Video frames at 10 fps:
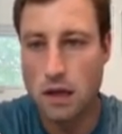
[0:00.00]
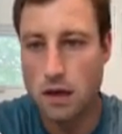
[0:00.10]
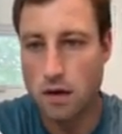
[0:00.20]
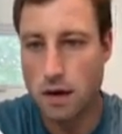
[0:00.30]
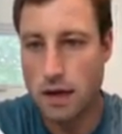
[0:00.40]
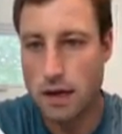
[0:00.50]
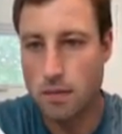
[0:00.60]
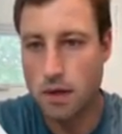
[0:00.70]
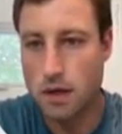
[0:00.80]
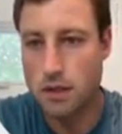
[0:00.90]
All right. And
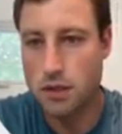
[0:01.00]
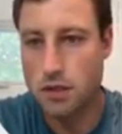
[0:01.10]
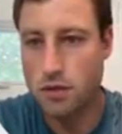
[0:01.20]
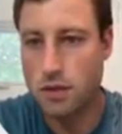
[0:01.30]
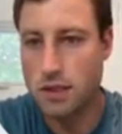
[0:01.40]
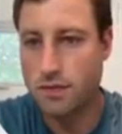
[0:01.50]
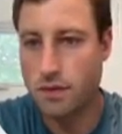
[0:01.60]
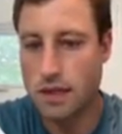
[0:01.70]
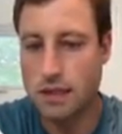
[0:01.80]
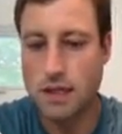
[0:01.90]
I'm going to just do this
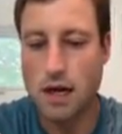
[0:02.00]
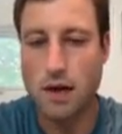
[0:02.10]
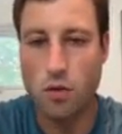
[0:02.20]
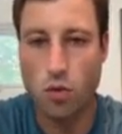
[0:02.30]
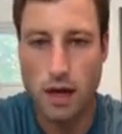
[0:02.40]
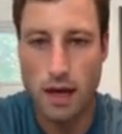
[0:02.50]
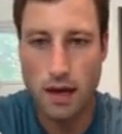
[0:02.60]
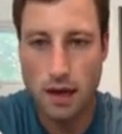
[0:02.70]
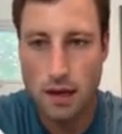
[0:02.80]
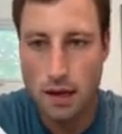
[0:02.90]
for the entire
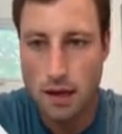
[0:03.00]
way.